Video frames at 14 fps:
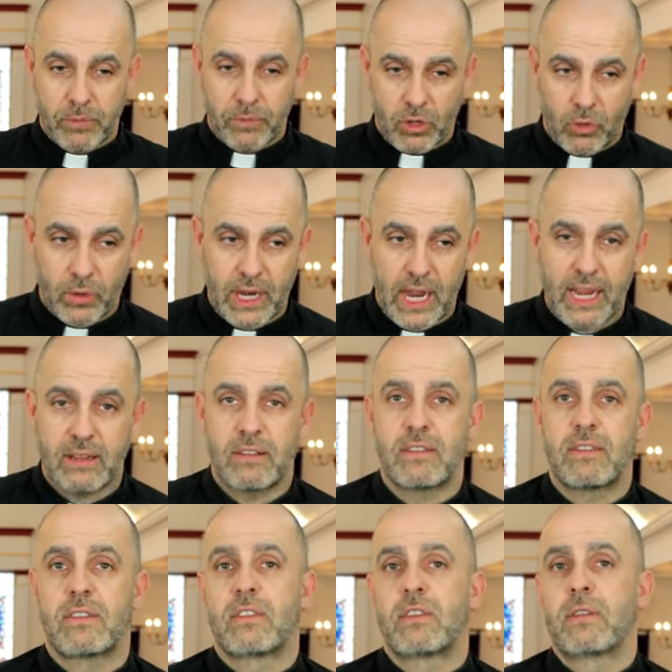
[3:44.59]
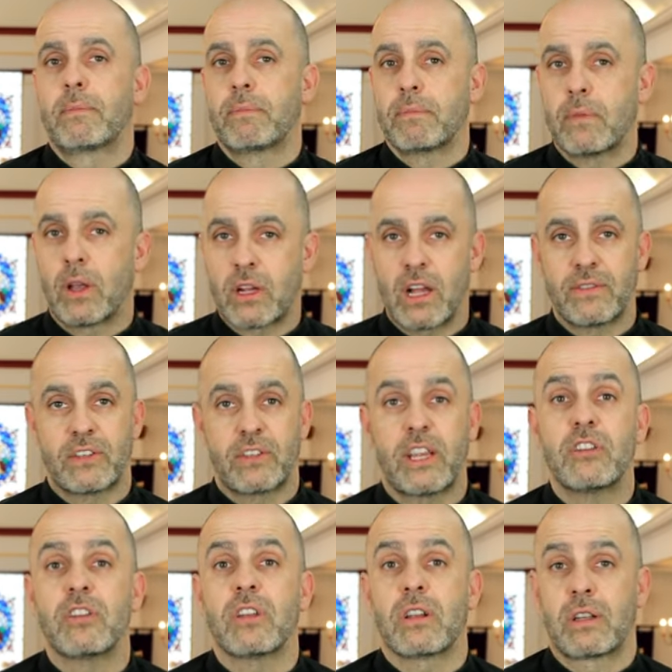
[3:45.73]
creates a
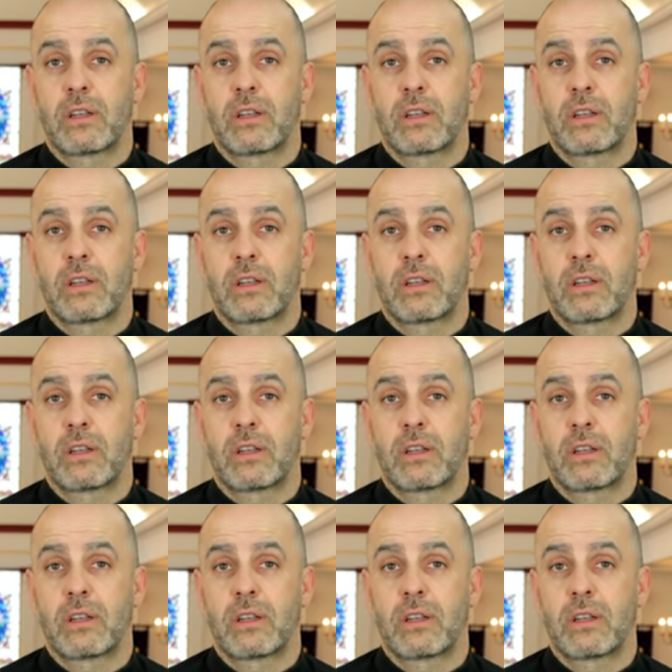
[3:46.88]
conversation.